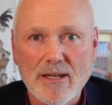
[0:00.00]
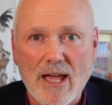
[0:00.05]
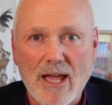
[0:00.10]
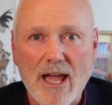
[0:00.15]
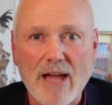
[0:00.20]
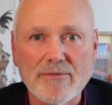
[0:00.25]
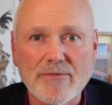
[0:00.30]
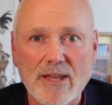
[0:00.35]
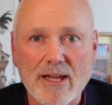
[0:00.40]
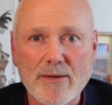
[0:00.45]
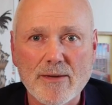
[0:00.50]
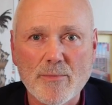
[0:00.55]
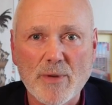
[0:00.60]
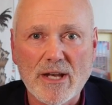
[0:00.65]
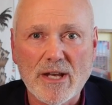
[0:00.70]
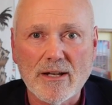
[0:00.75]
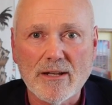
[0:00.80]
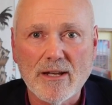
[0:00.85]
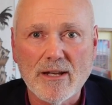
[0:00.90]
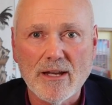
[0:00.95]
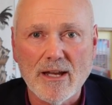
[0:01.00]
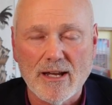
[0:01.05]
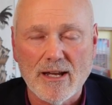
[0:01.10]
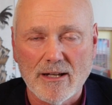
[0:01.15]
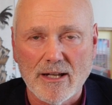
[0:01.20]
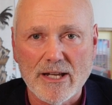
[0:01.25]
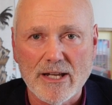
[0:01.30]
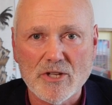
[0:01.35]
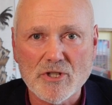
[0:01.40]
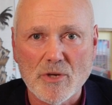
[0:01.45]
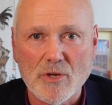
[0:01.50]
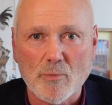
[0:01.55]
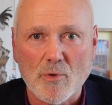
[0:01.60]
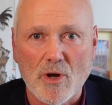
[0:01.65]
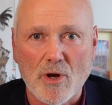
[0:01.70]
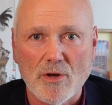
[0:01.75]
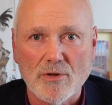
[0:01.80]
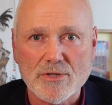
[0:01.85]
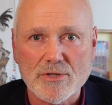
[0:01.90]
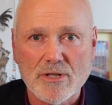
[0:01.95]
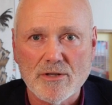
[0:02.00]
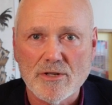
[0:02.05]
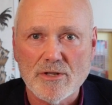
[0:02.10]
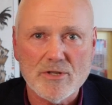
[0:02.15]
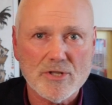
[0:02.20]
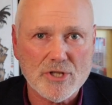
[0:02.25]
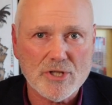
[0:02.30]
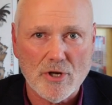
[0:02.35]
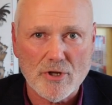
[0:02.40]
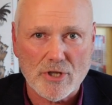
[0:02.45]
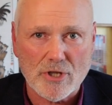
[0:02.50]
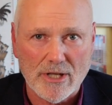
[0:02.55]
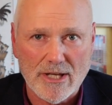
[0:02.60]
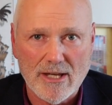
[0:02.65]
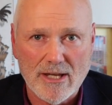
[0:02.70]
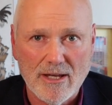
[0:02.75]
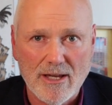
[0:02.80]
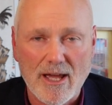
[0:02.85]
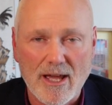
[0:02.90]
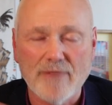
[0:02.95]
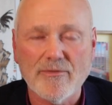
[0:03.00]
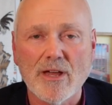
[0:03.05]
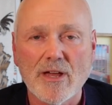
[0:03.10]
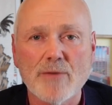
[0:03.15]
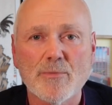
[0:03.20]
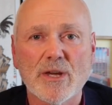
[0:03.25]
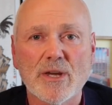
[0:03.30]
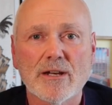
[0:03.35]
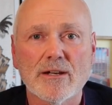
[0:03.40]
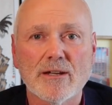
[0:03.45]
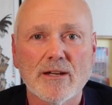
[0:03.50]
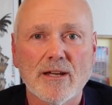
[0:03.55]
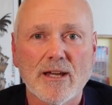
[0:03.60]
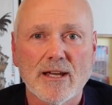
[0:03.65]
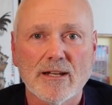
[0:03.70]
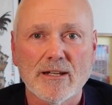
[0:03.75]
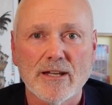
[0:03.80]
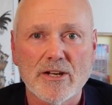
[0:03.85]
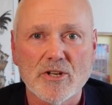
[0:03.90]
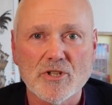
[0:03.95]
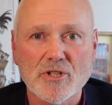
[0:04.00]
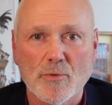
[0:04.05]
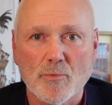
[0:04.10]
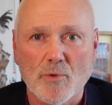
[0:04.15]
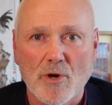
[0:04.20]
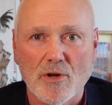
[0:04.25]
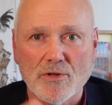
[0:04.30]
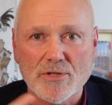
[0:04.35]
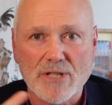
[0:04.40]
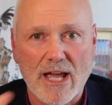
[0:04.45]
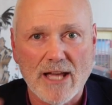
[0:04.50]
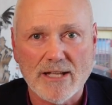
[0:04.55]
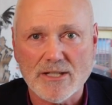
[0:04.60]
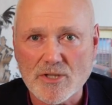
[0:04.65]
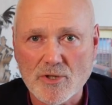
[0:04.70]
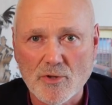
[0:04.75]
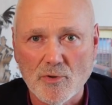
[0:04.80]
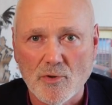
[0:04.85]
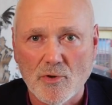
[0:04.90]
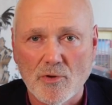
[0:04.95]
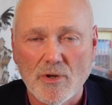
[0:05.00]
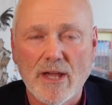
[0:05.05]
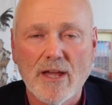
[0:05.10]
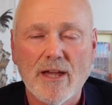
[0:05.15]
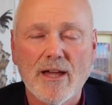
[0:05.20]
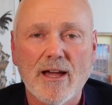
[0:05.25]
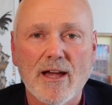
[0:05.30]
Have they been in leadership roles socially? Have they been in leadership roles at school?